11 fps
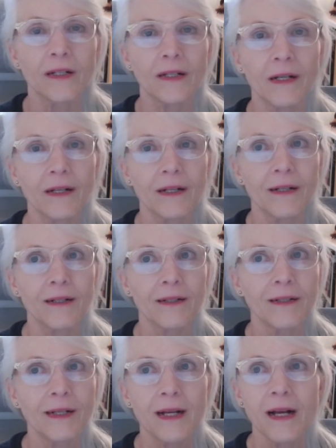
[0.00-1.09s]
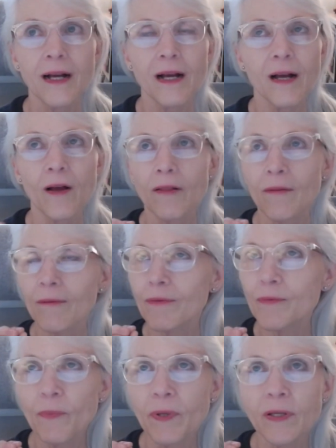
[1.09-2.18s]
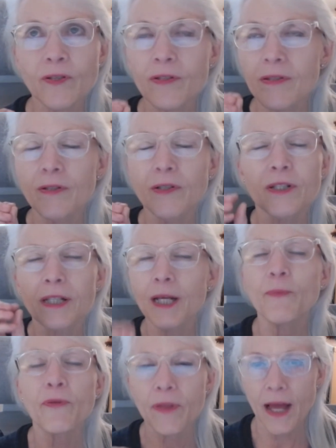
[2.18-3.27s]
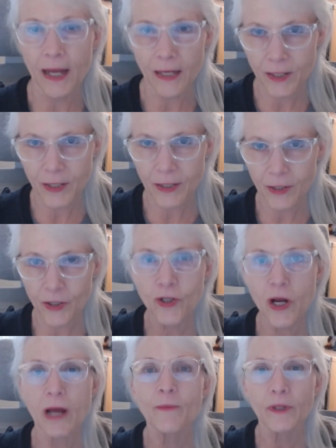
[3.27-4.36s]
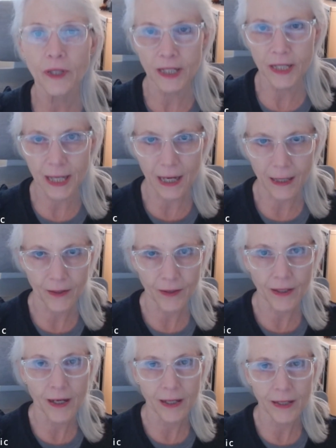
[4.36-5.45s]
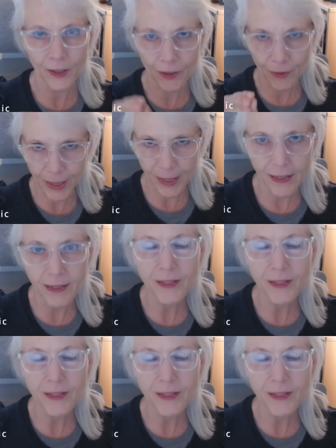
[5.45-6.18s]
uh, a it's deep thanks to John Malinzak. He